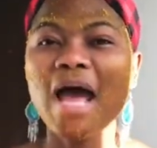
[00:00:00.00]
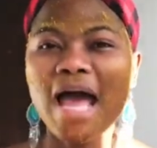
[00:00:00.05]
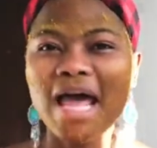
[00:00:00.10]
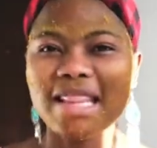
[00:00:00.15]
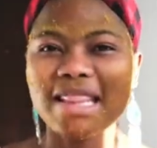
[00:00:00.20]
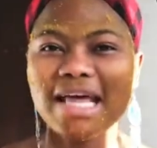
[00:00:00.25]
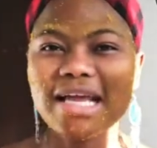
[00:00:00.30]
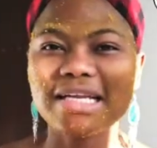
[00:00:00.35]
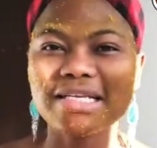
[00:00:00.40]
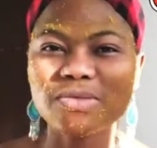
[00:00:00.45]

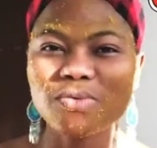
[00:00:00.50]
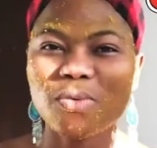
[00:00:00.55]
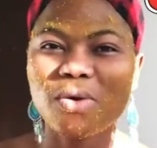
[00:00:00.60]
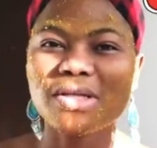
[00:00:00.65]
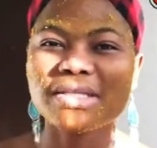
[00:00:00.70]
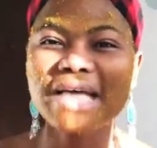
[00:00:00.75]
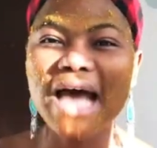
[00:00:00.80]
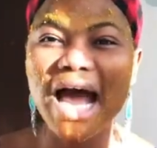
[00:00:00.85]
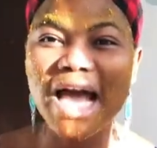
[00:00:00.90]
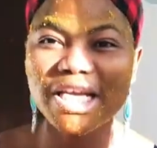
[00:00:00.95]
That is what
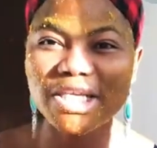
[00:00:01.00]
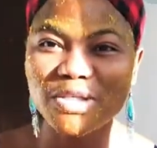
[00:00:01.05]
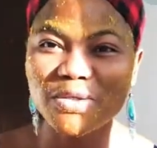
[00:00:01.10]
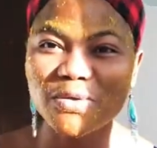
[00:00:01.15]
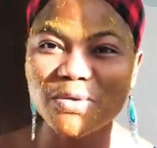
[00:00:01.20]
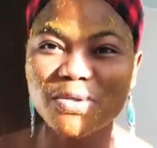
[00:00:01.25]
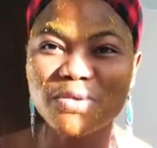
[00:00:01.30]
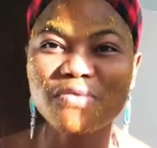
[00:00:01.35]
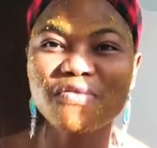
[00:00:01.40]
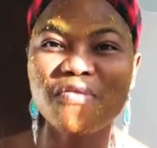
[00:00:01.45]
I
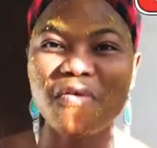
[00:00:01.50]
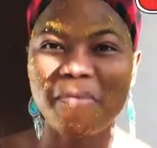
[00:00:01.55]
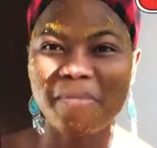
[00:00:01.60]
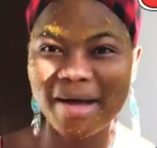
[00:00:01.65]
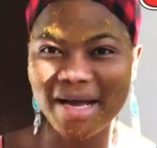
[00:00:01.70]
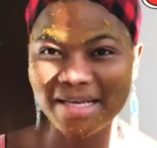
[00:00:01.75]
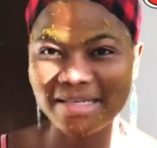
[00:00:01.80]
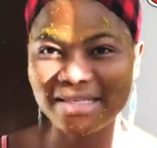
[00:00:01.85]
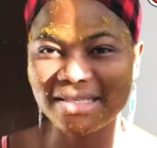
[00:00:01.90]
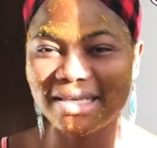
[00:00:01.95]
use for
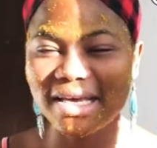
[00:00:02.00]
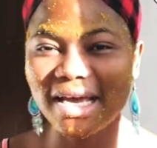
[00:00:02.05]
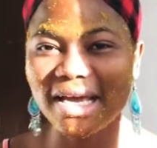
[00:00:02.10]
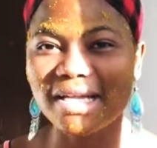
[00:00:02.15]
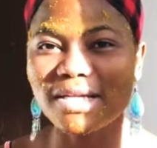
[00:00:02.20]
my skin.